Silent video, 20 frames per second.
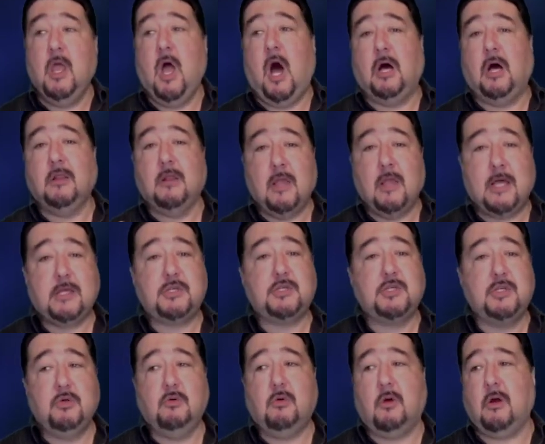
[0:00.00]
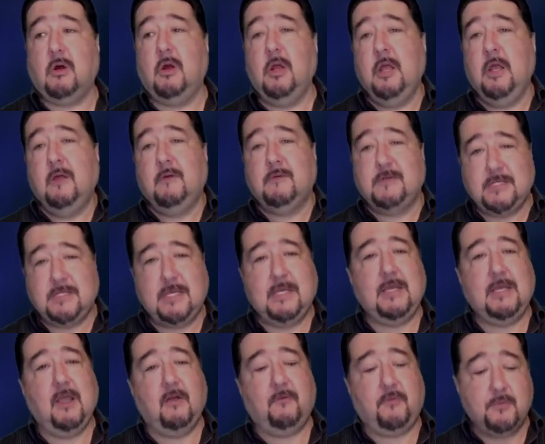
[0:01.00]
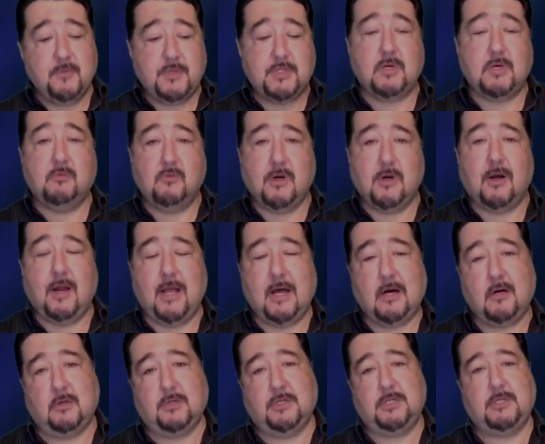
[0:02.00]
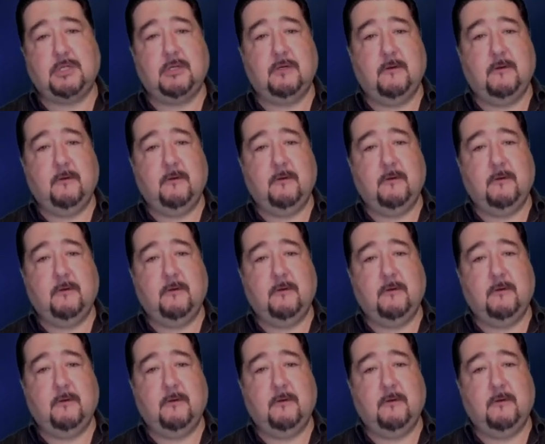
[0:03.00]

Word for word: unless you are seeing it from somewhere else.